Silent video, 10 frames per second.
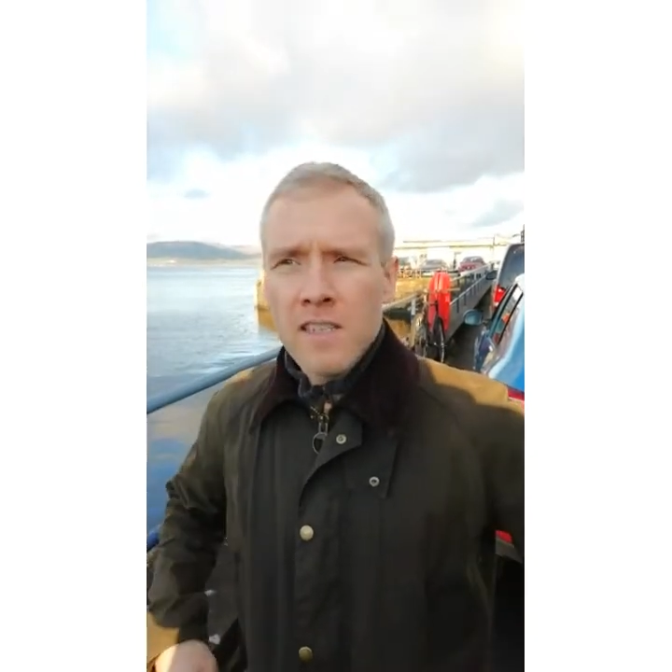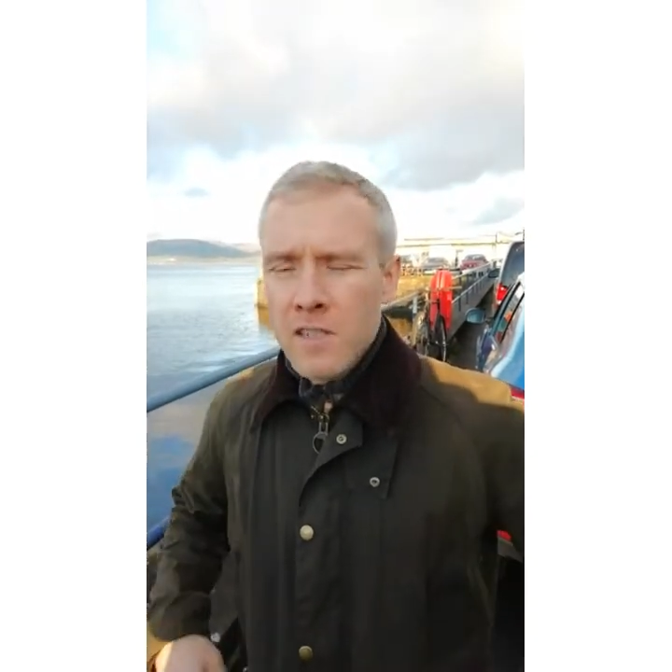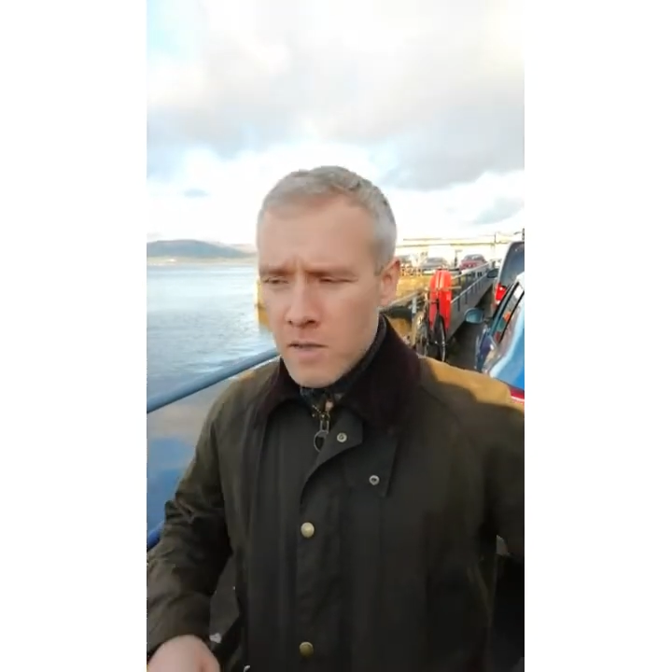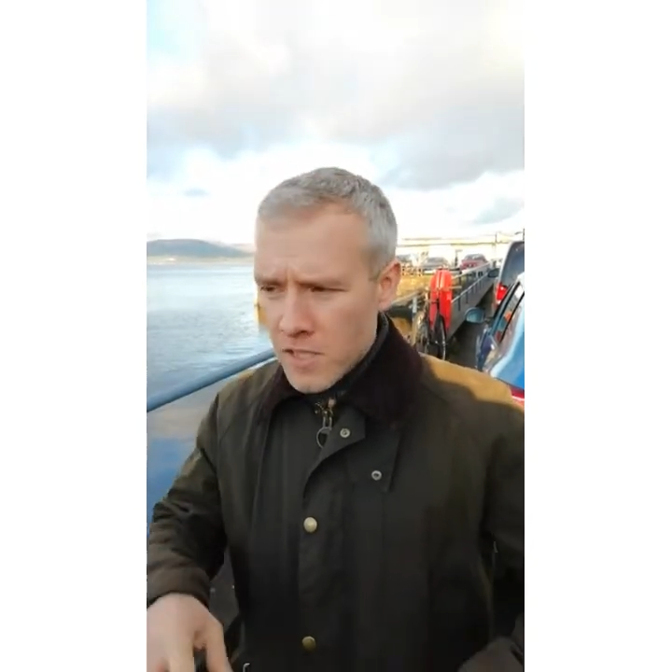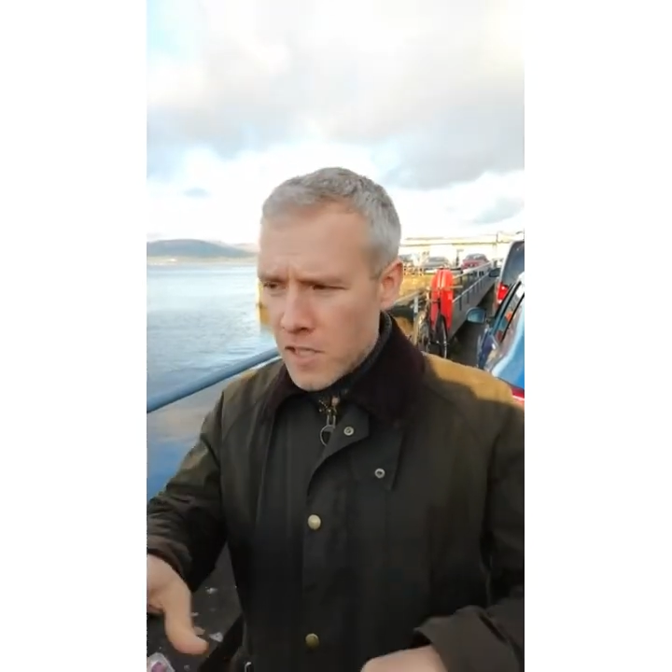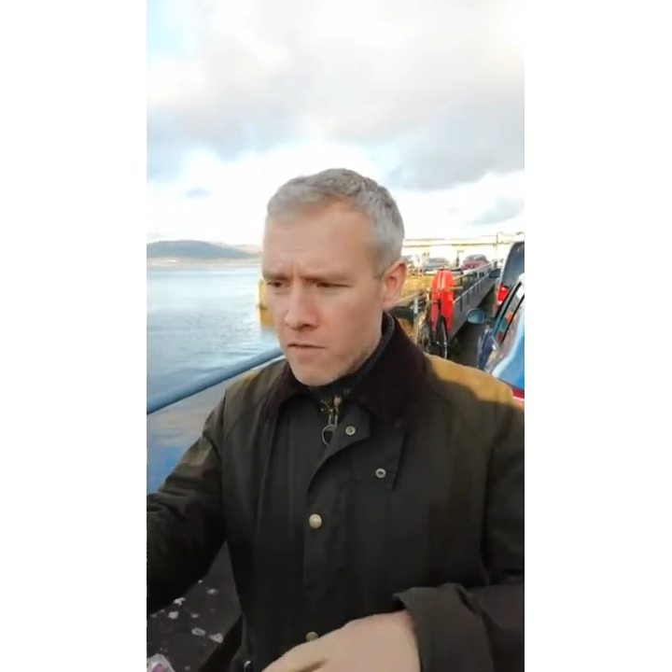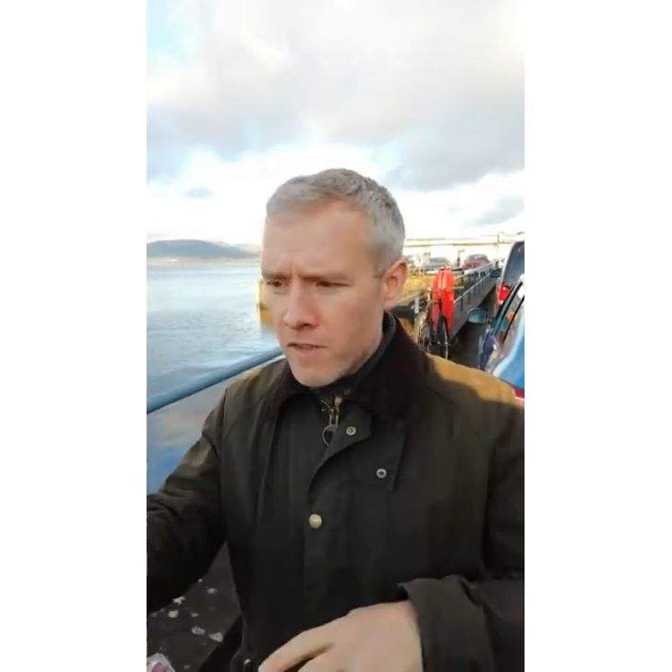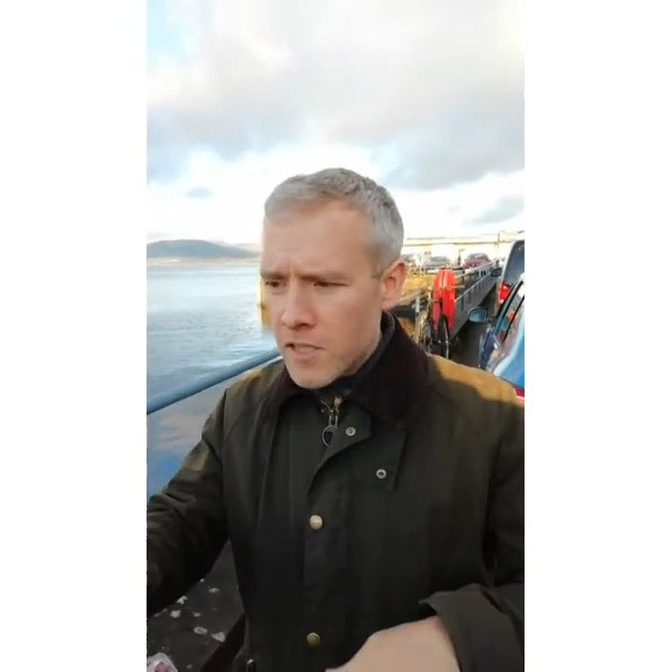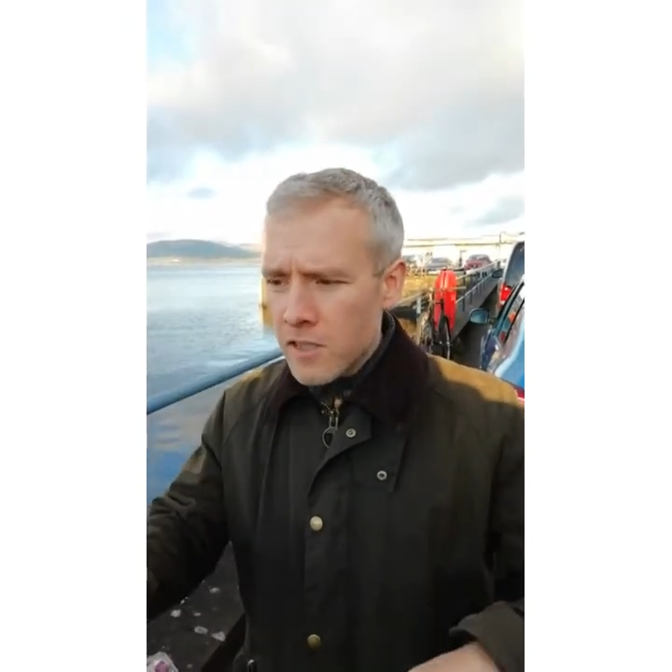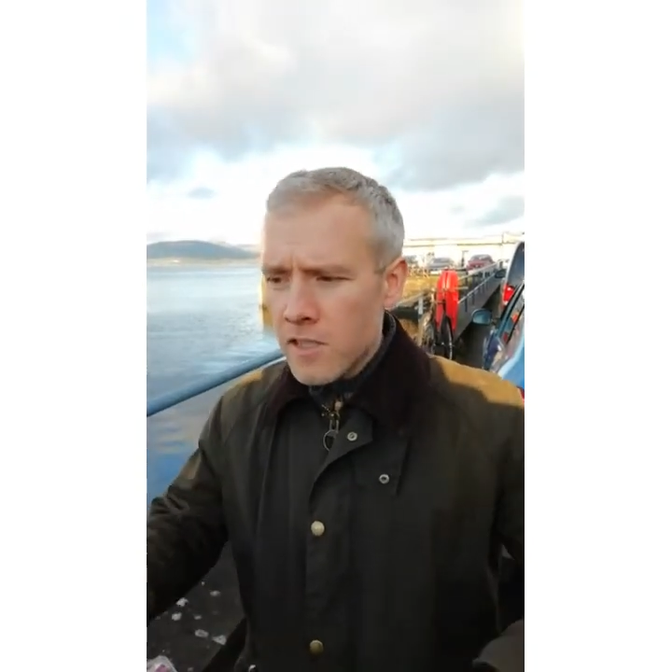So in certain
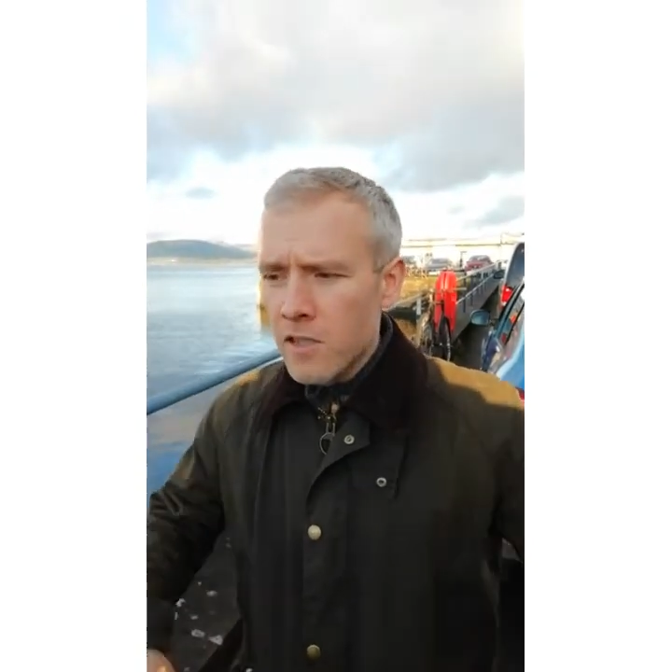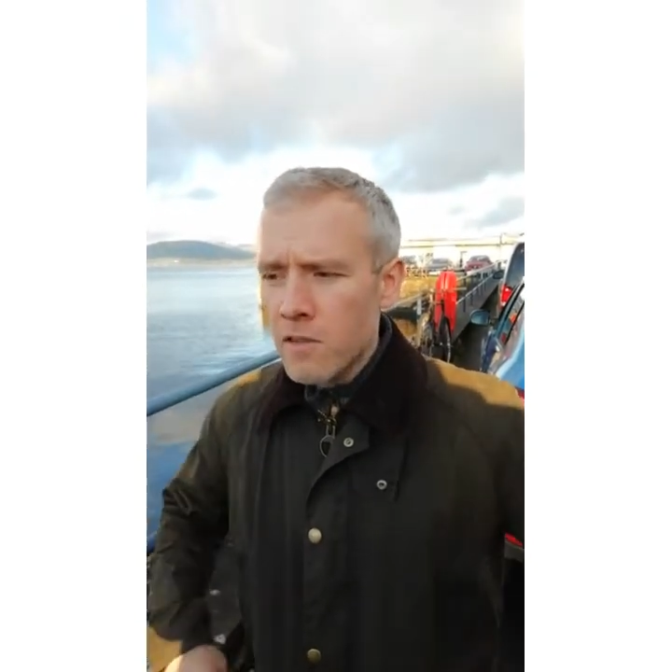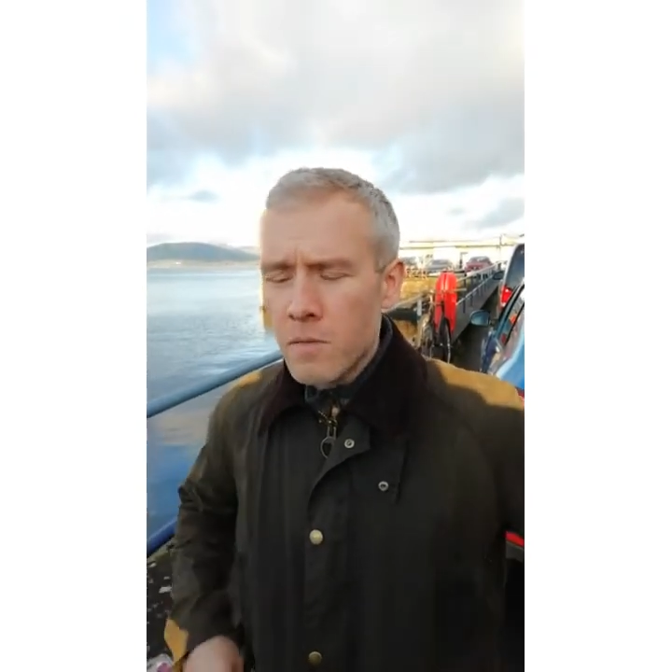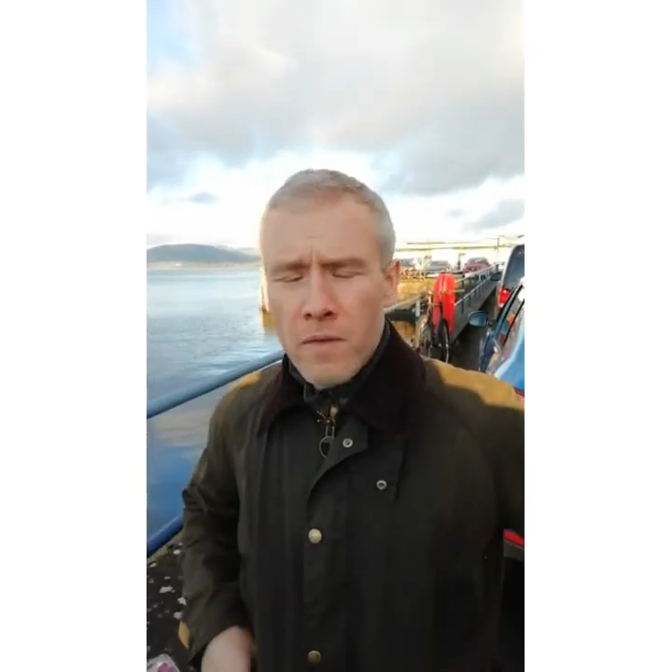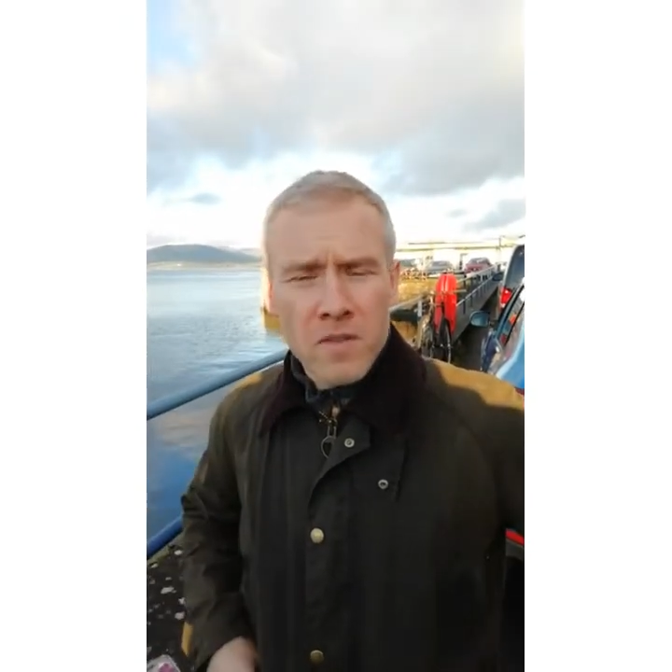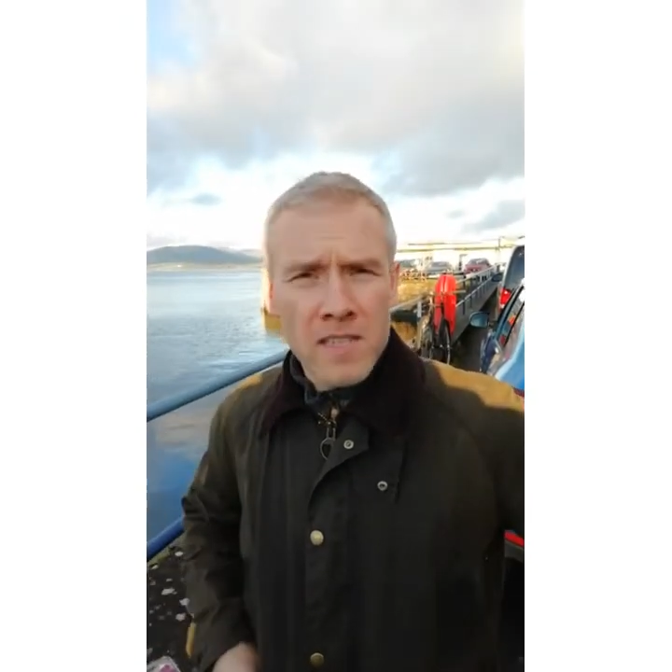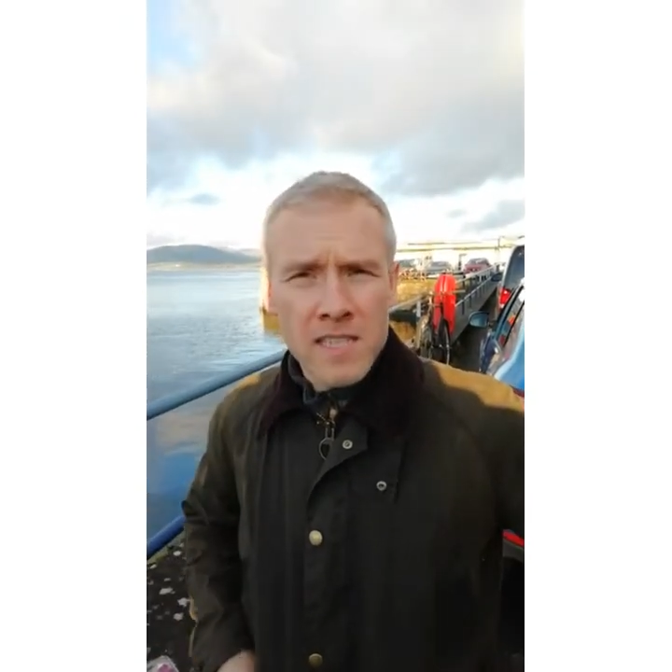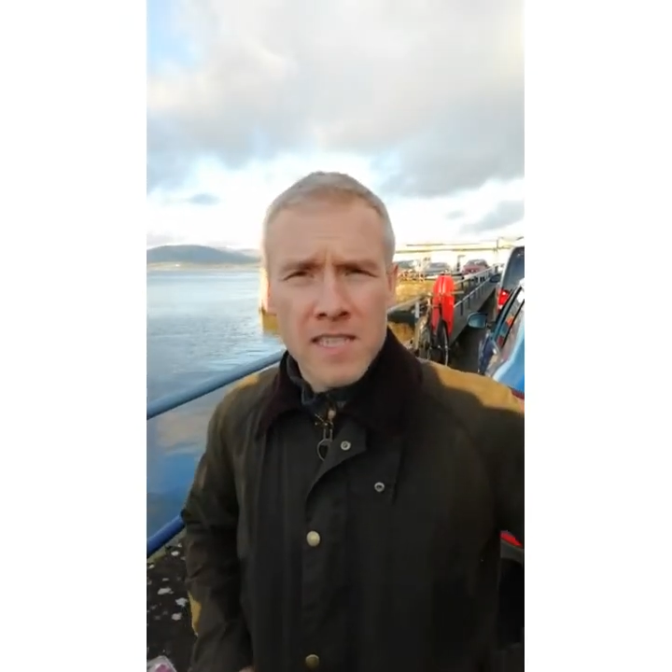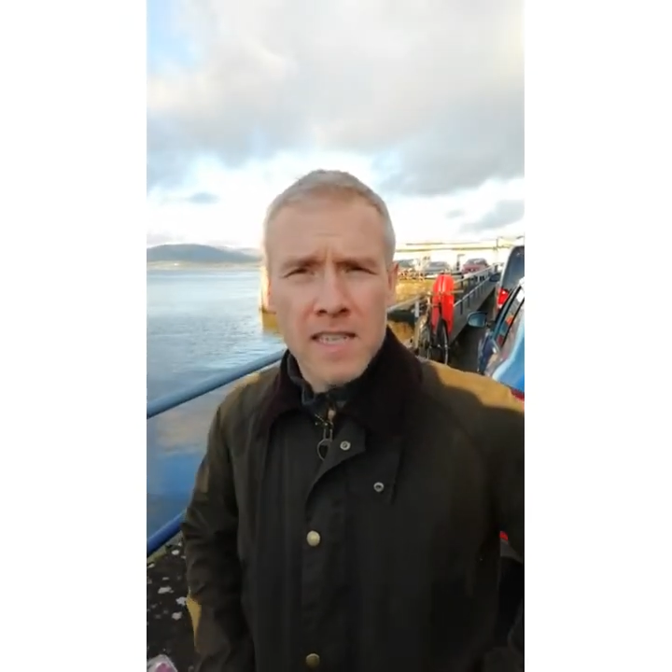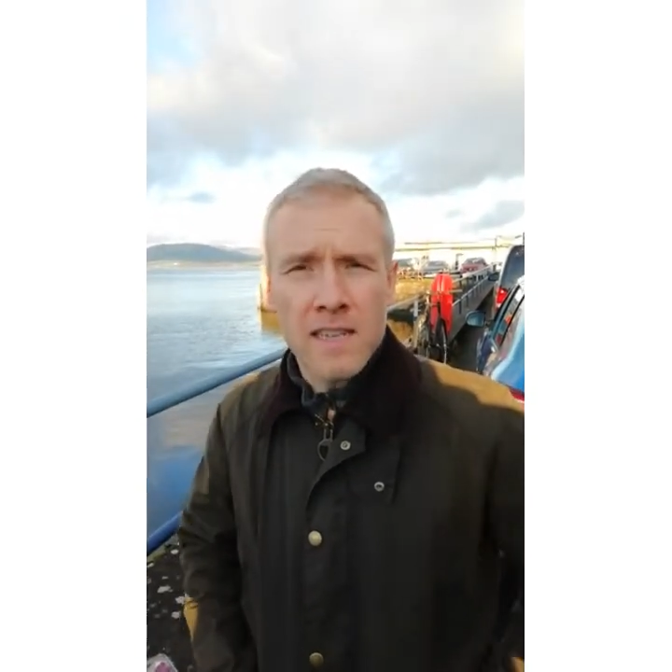regions of Europe, we've already
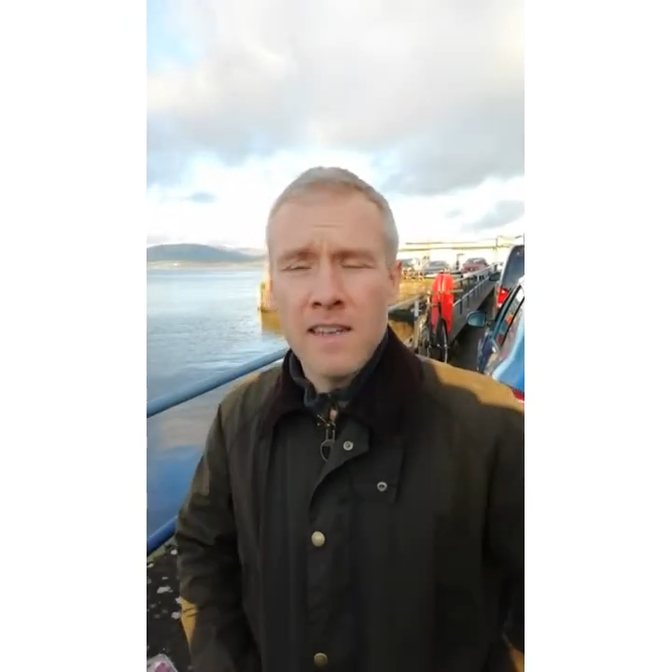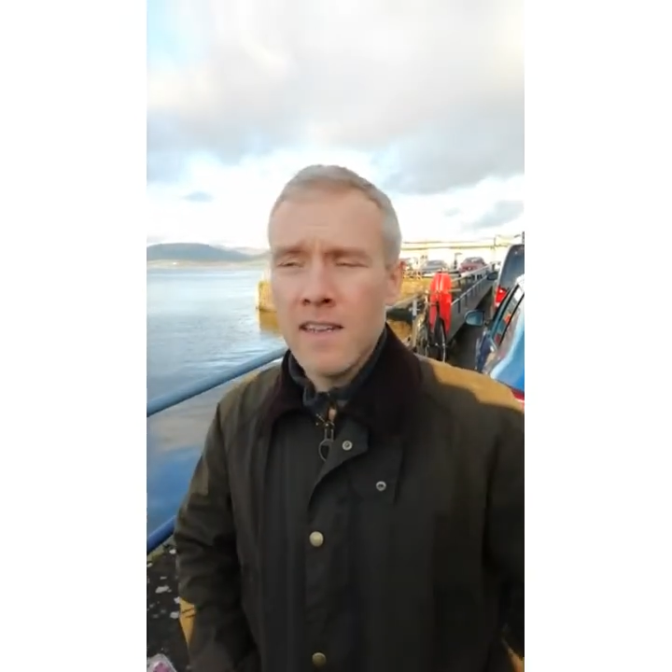seen